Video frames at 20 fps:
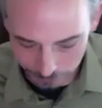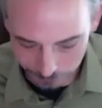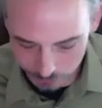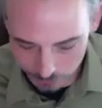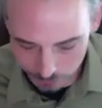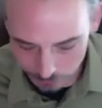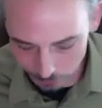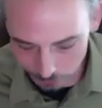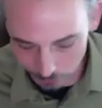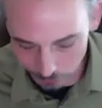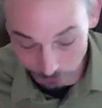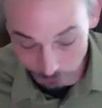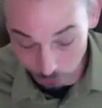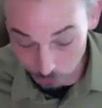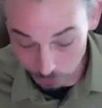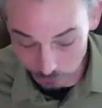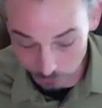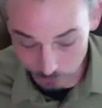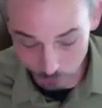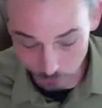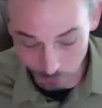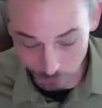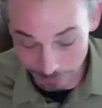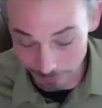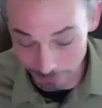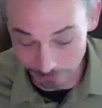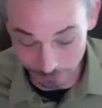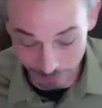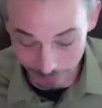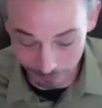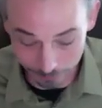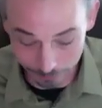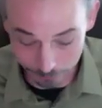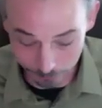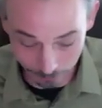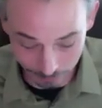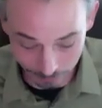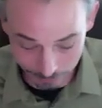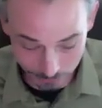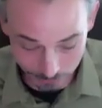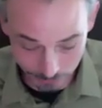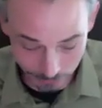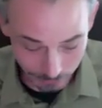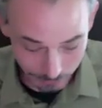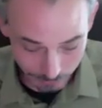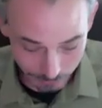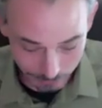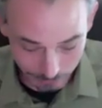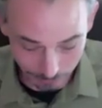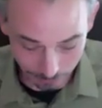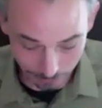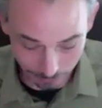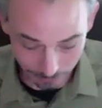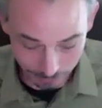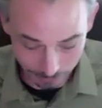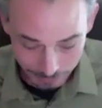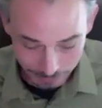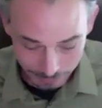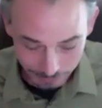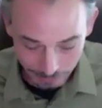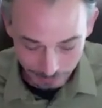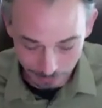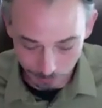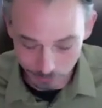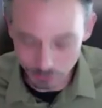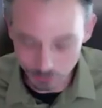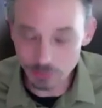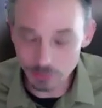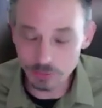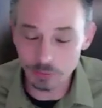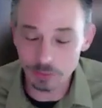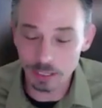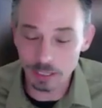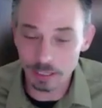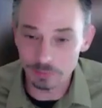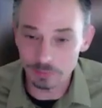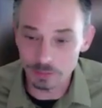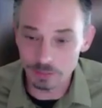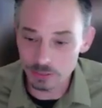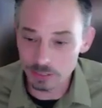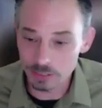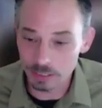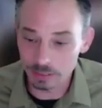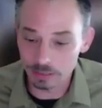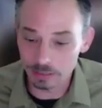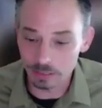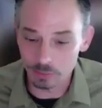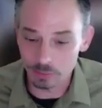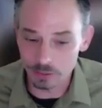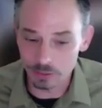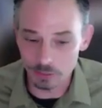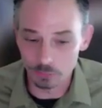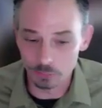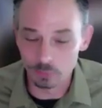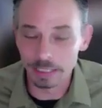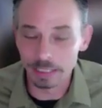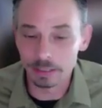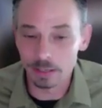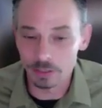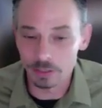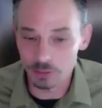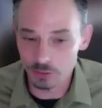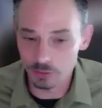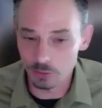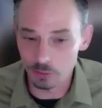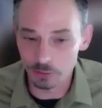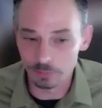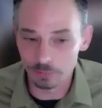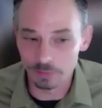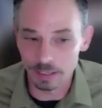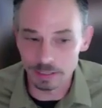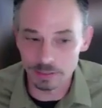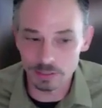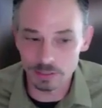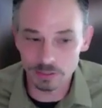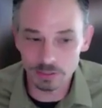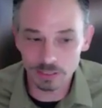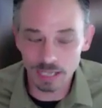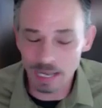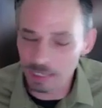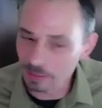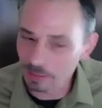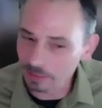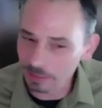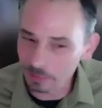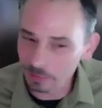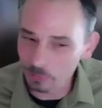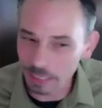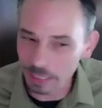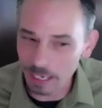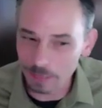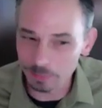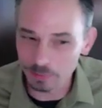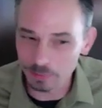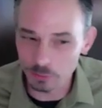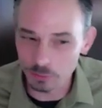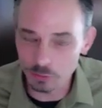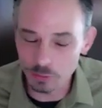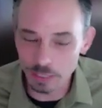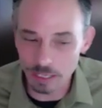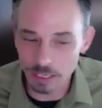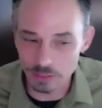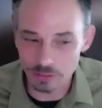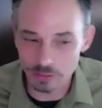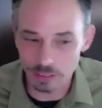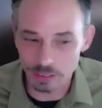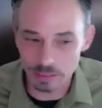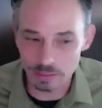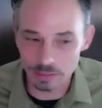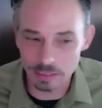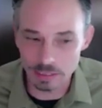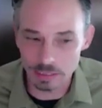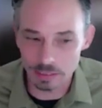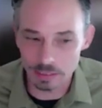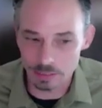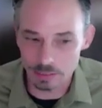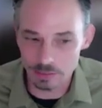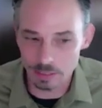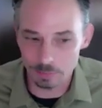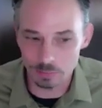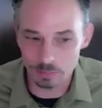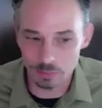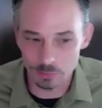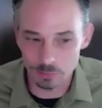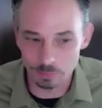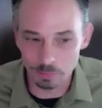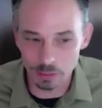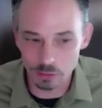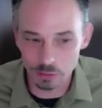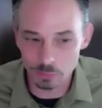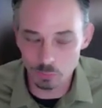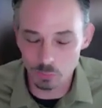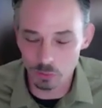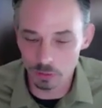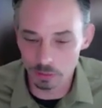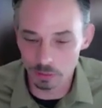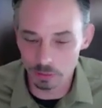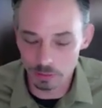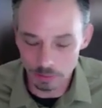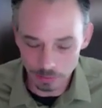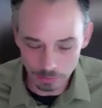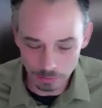considered one of the worst Willamette Valley floods there. And it was also kind of this thing that was a rain on snow event, kind of like what happened in 2019, except much more